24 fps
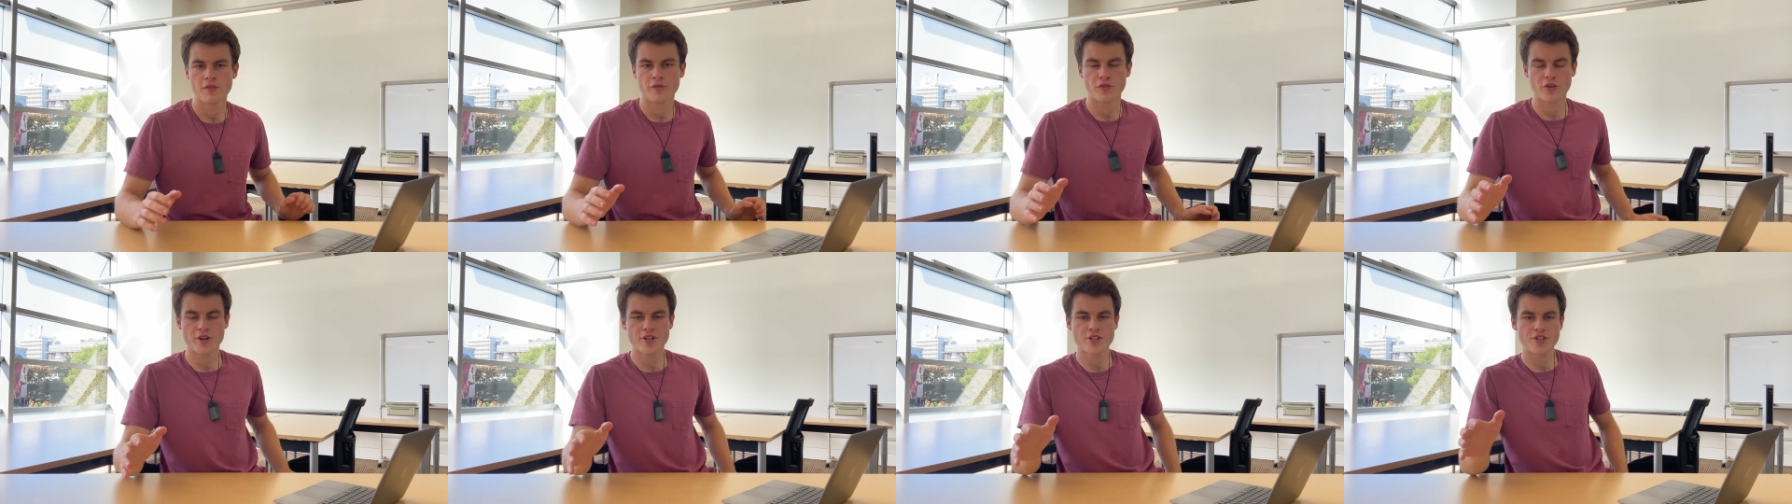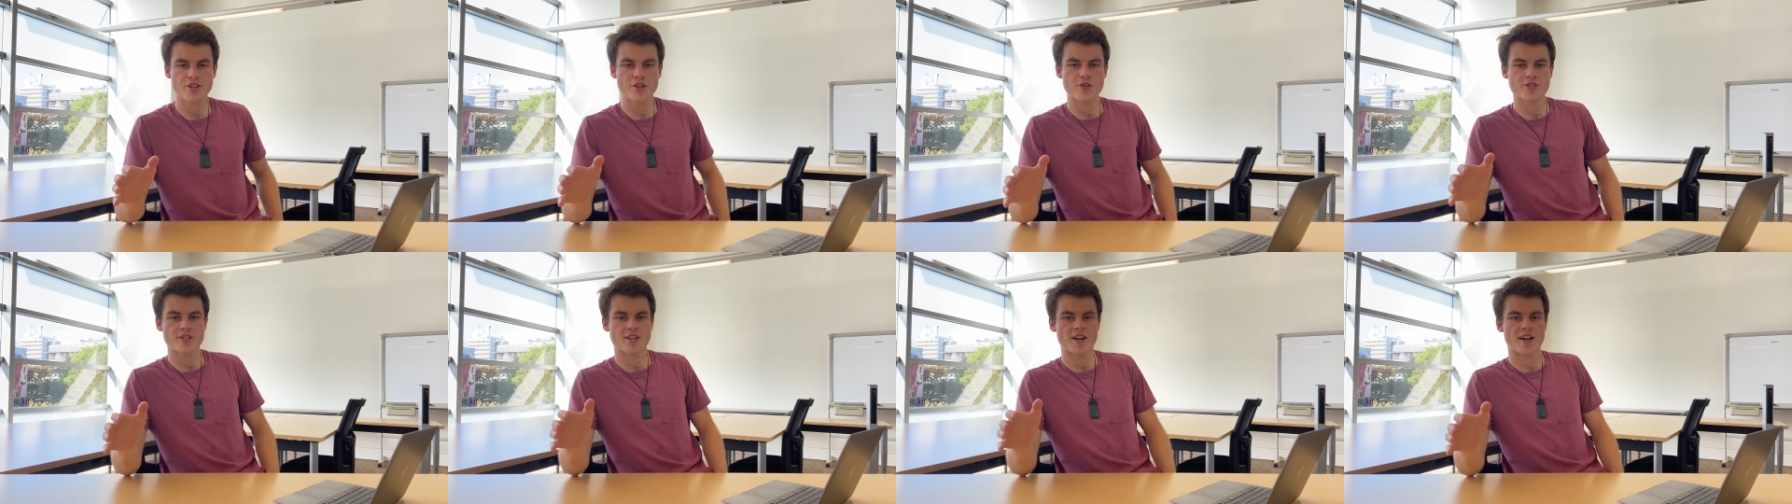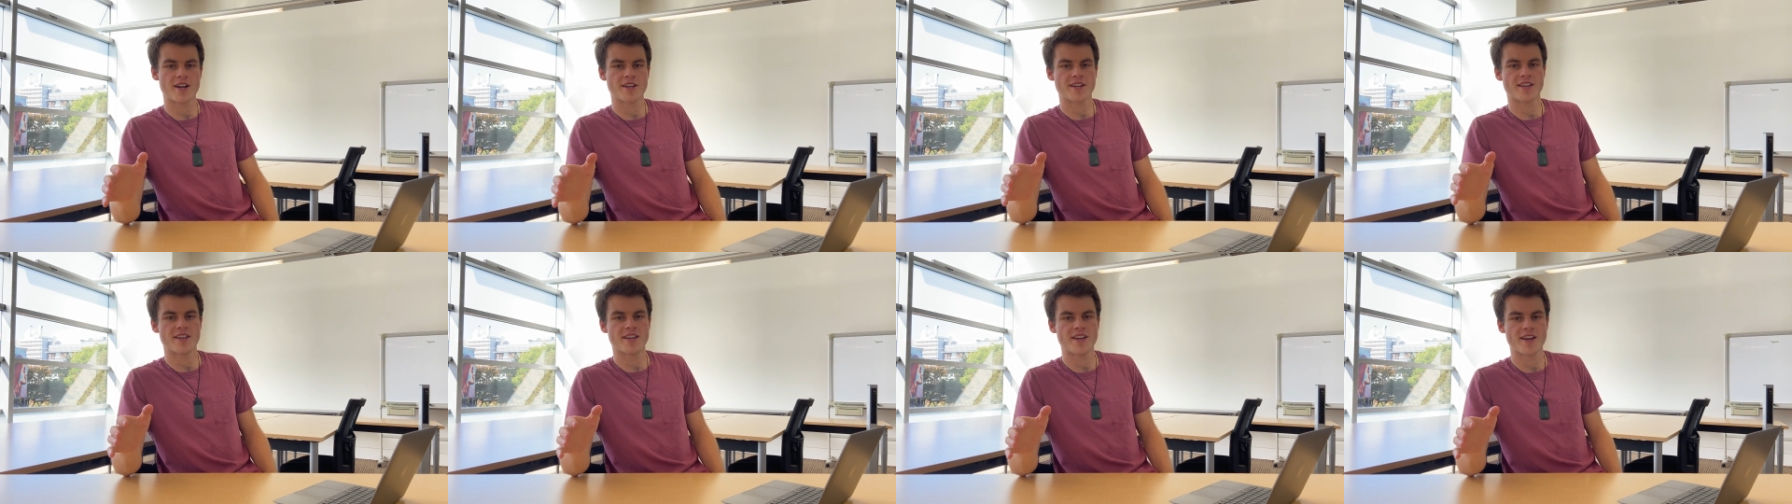For each of those
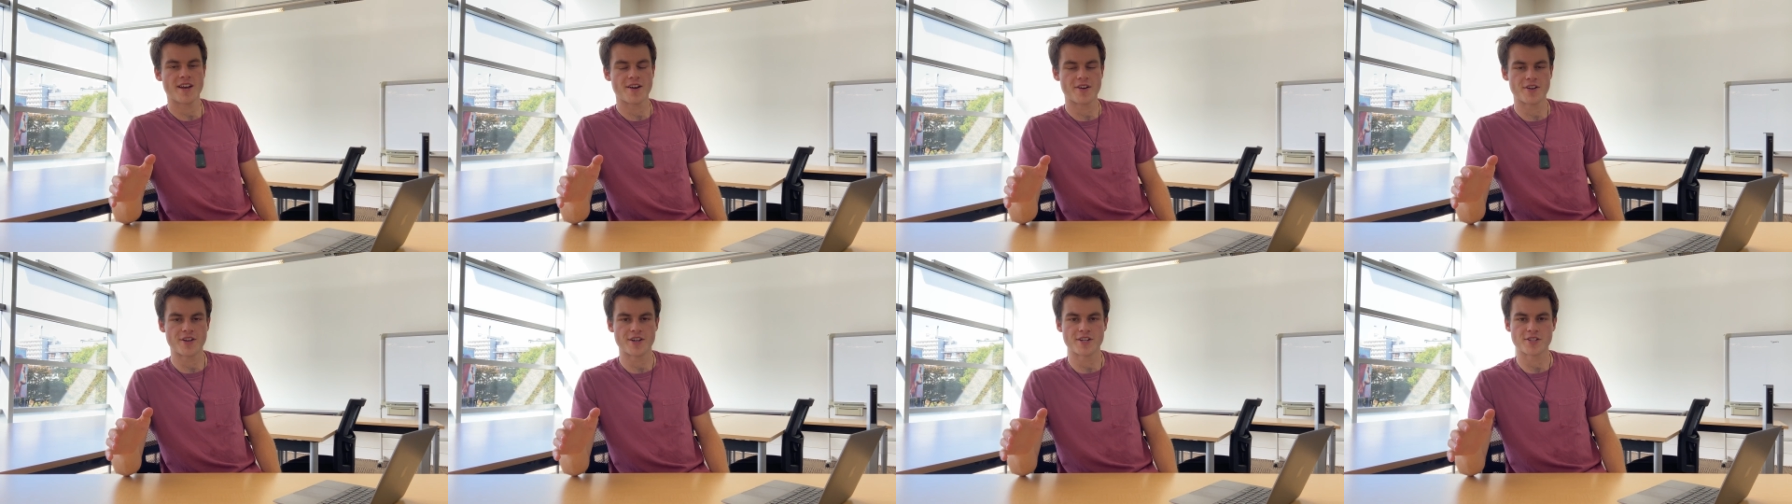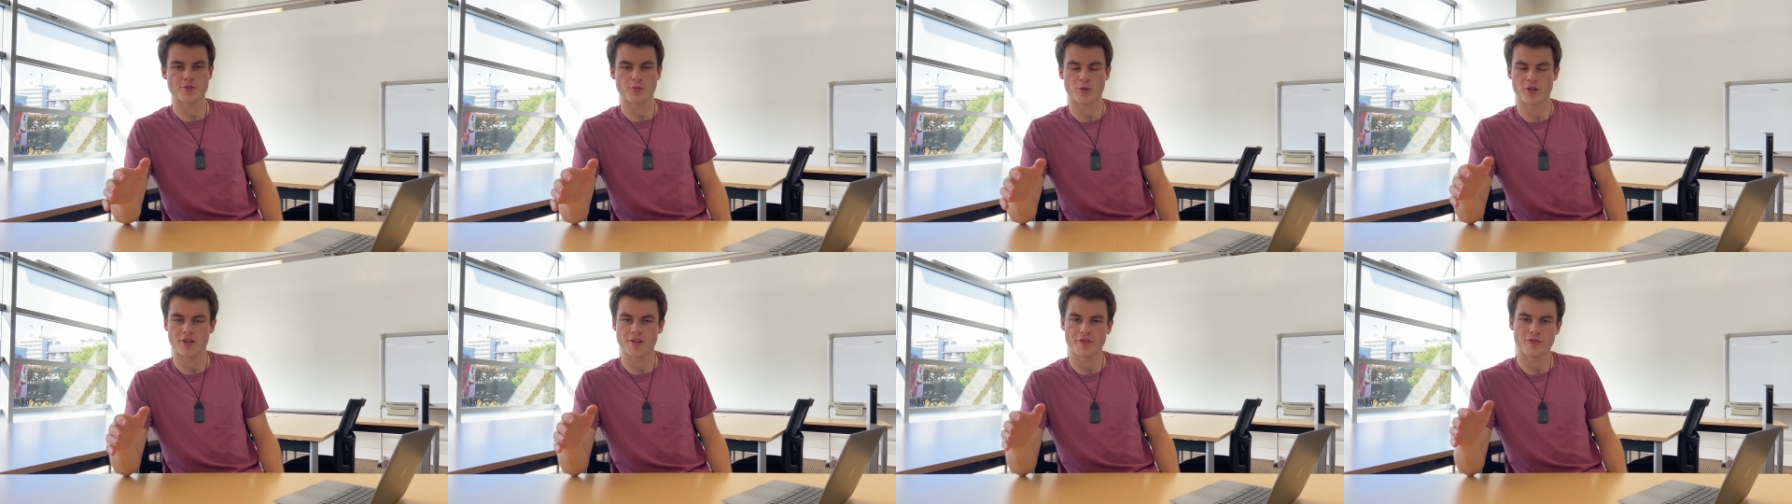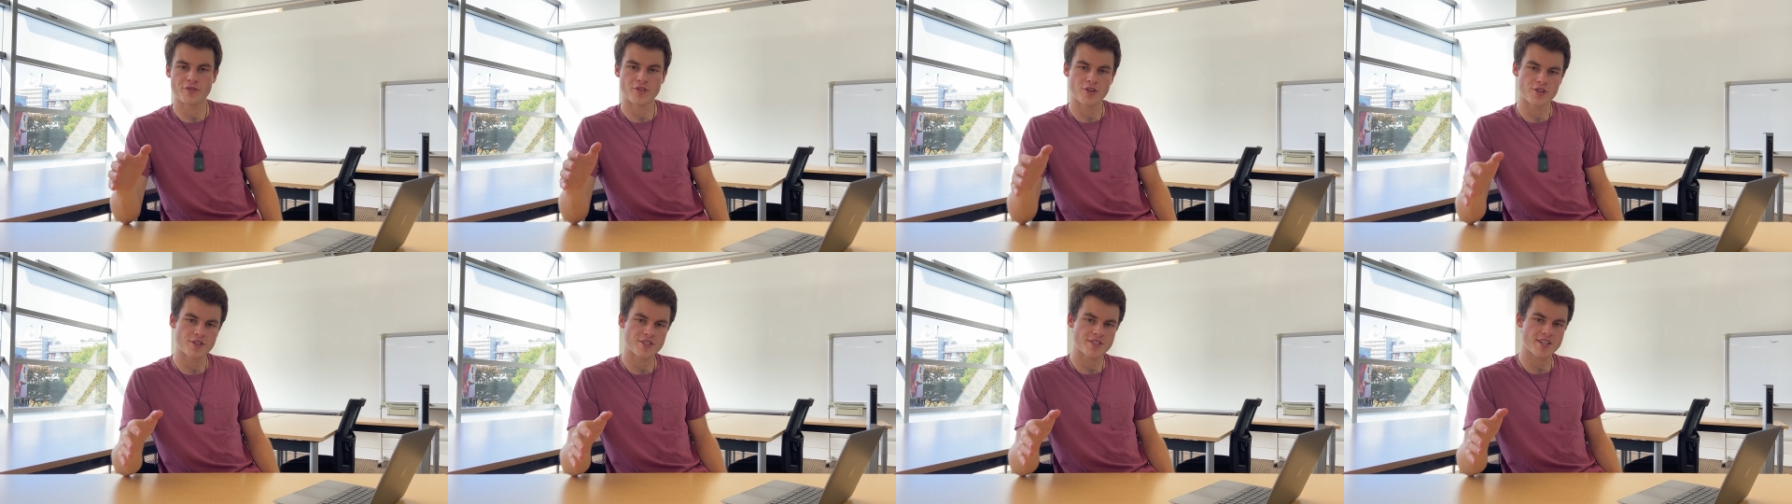nine key areas, we're gonna
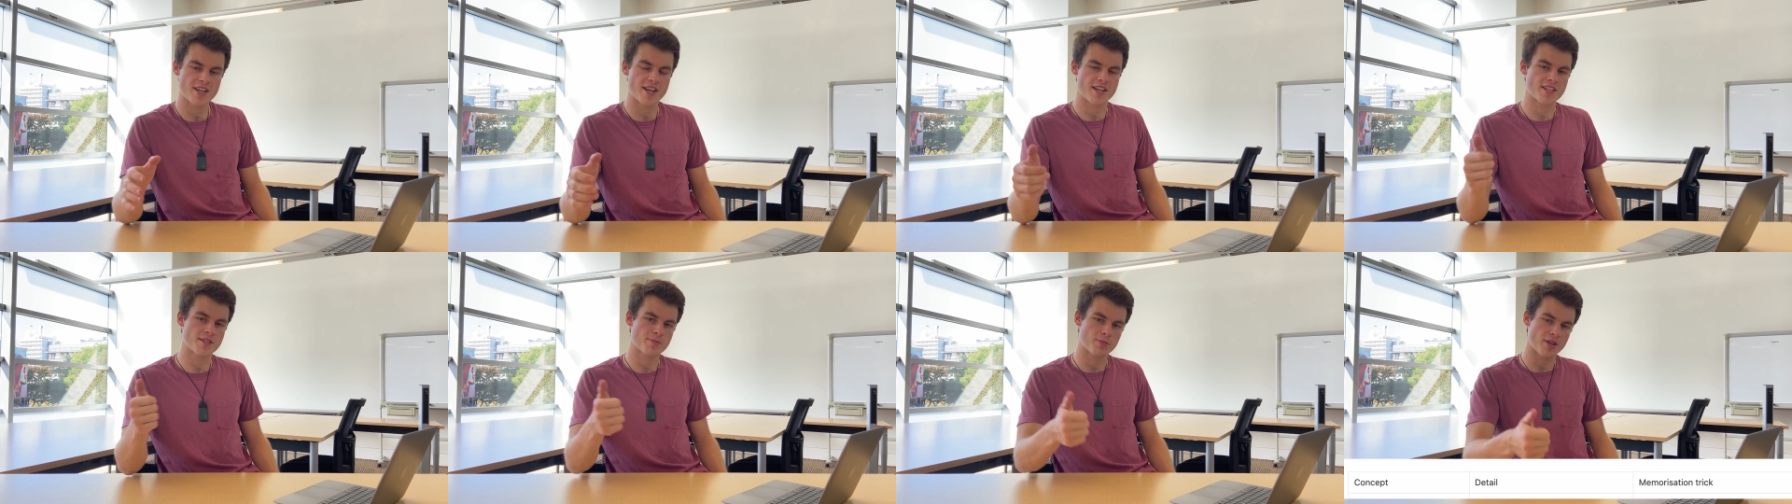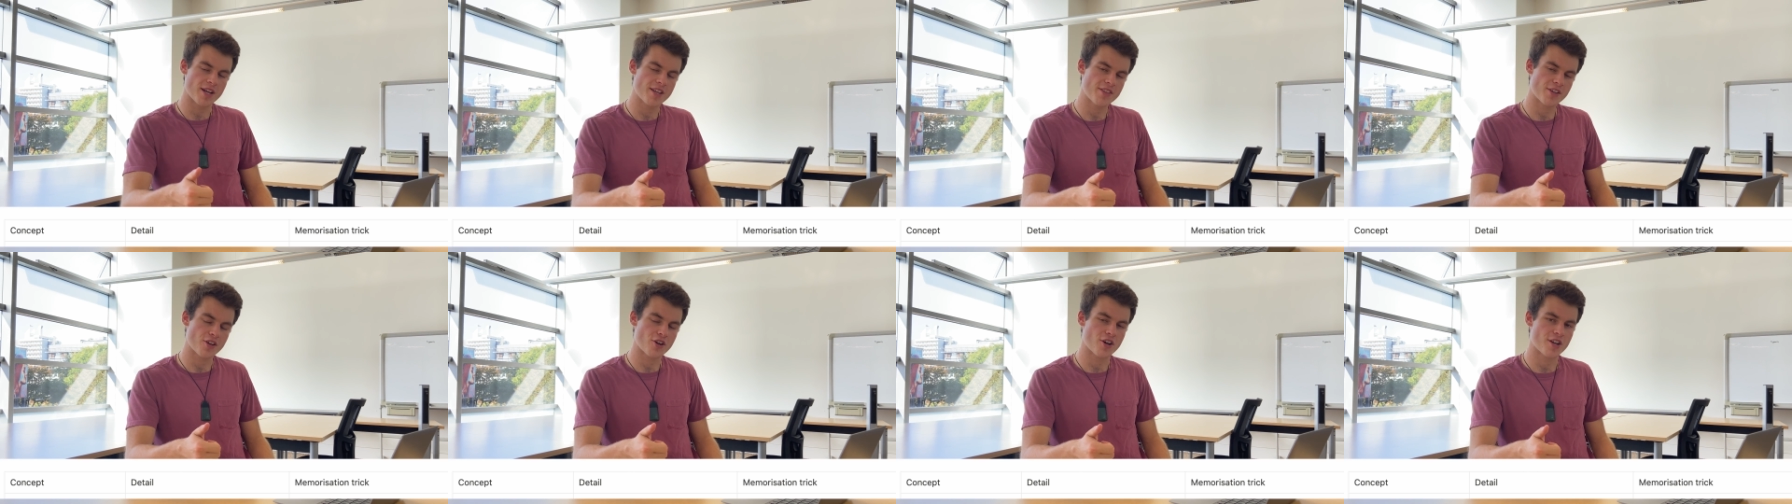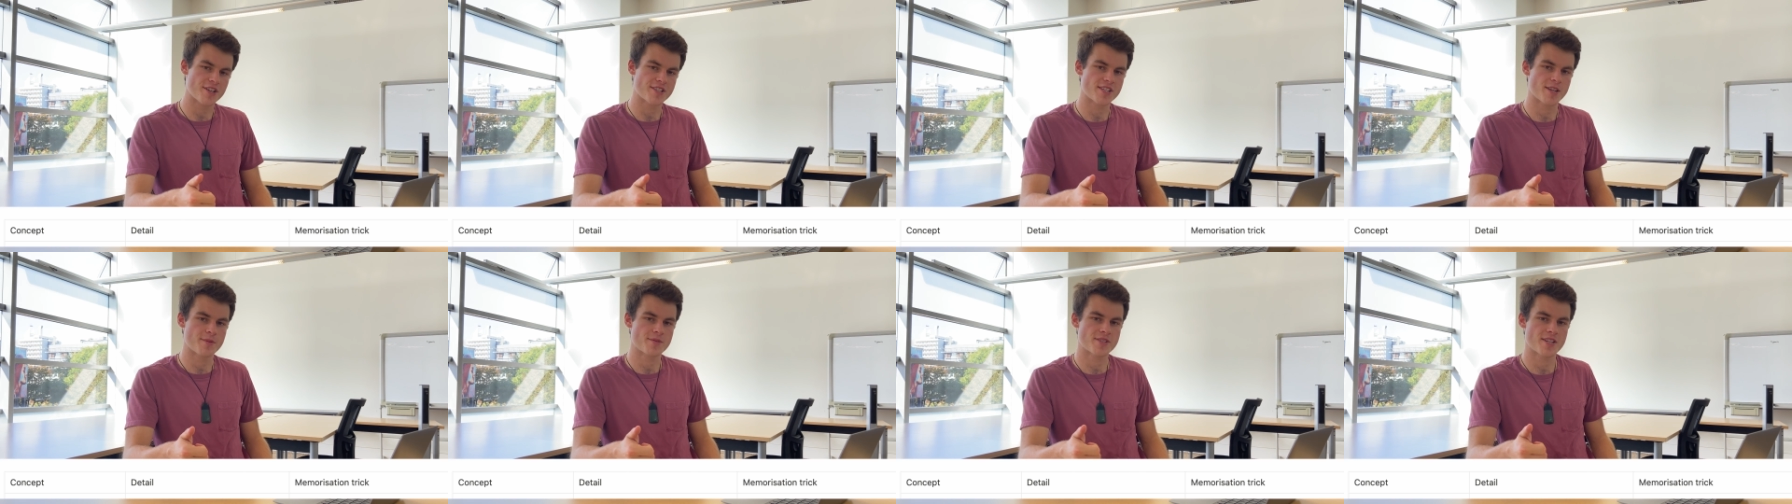first explain the
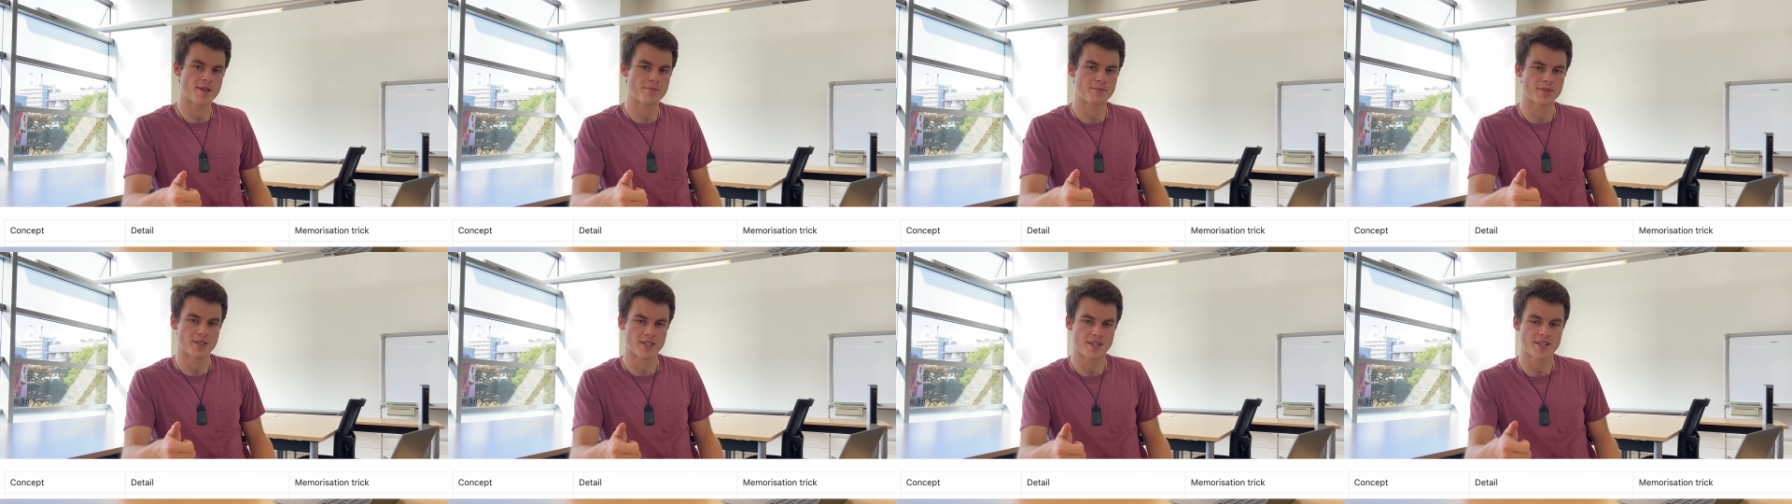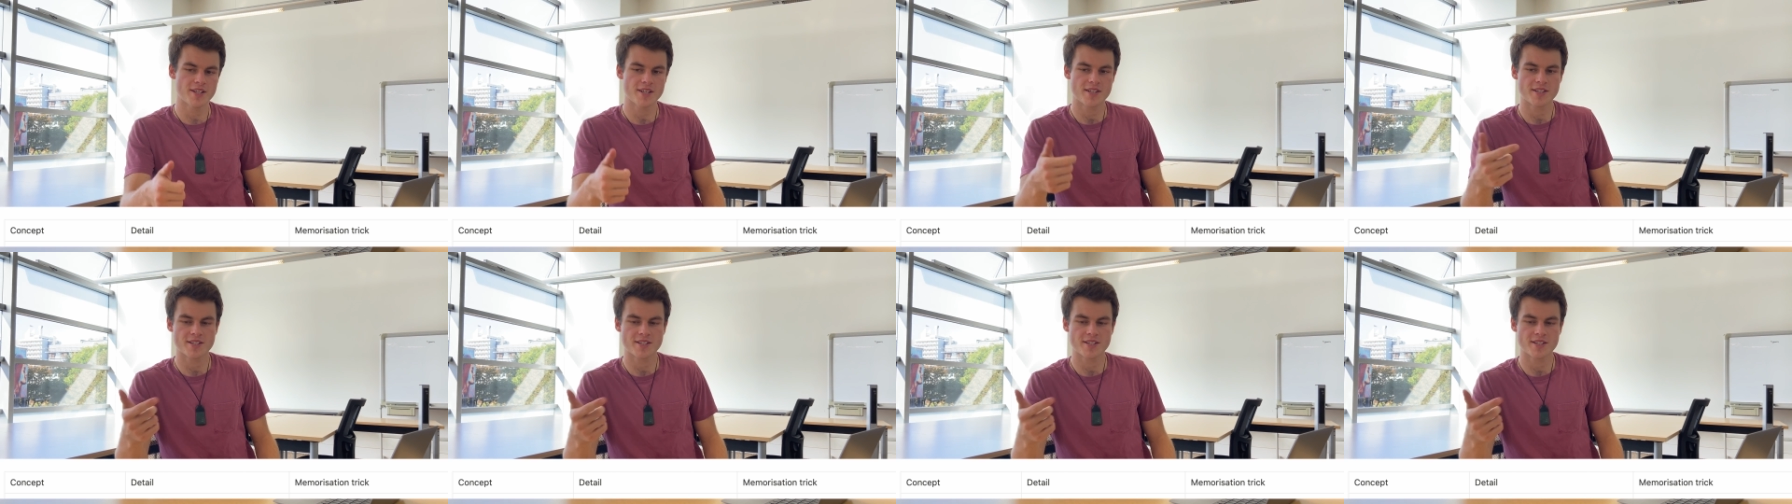concept simply,